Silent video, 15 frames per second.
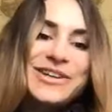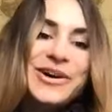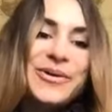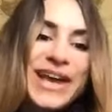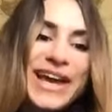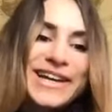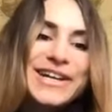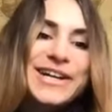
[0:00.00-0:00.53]

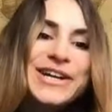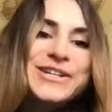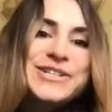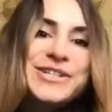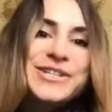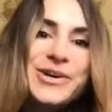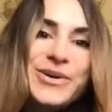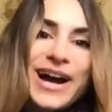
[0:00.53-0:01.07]
Okay,
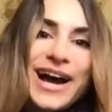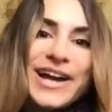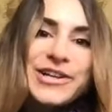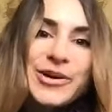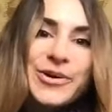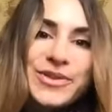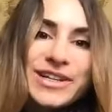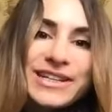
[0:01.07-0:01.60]
so I
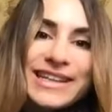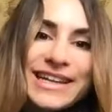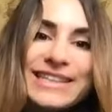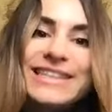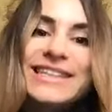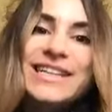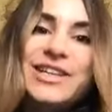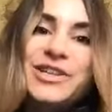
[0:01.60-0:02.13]
know that
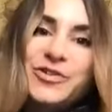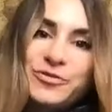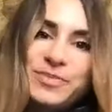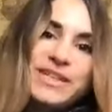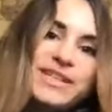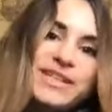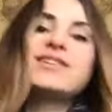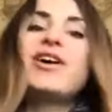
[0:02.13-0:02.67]
lately you've
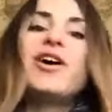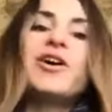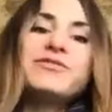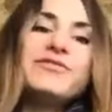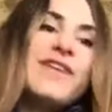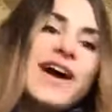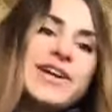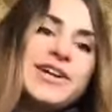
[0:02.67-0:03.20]
been on
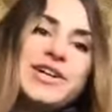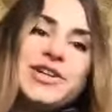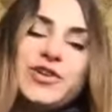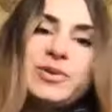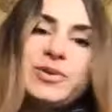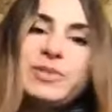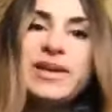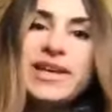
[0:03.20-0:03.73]
fire, you've
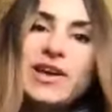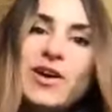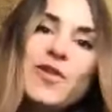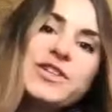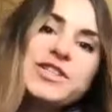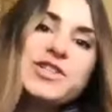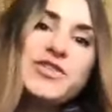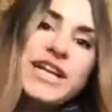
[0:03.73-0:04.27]
been making all
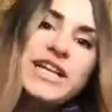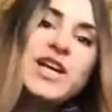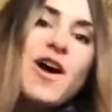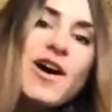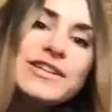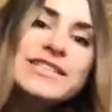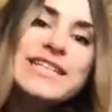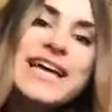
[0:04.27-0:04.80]
these great
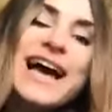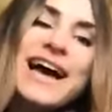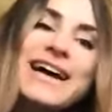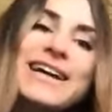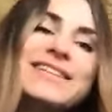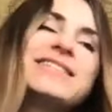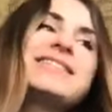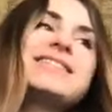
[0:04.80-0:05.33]

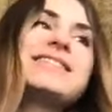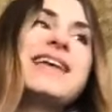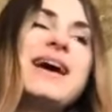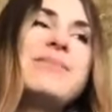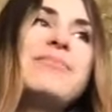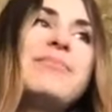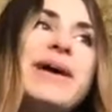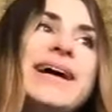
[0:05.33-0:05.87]
contacts,
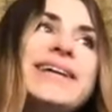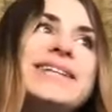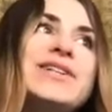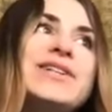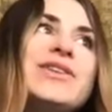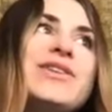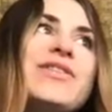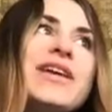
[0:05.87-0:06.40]
but
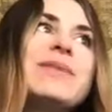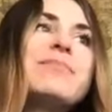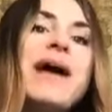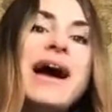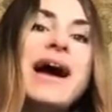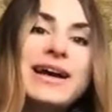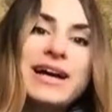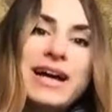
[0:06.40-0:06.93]
think
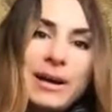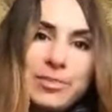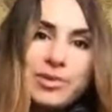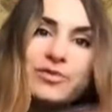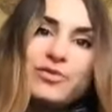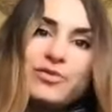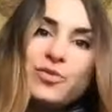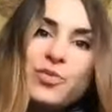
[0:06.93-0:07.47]
back a couple of
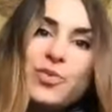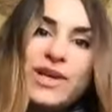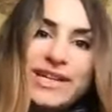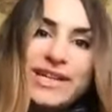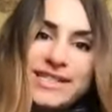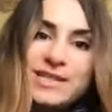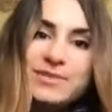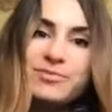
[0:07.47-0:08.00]

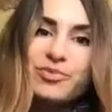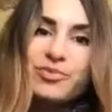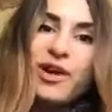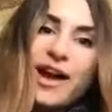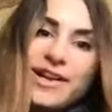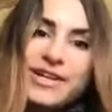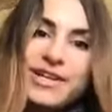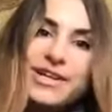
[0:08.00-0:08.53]
weeks
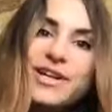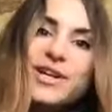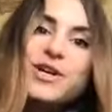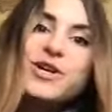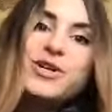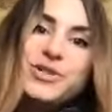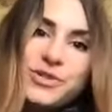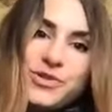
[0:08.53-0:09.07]
prior
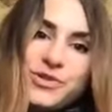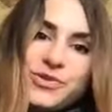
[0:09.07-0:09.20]
to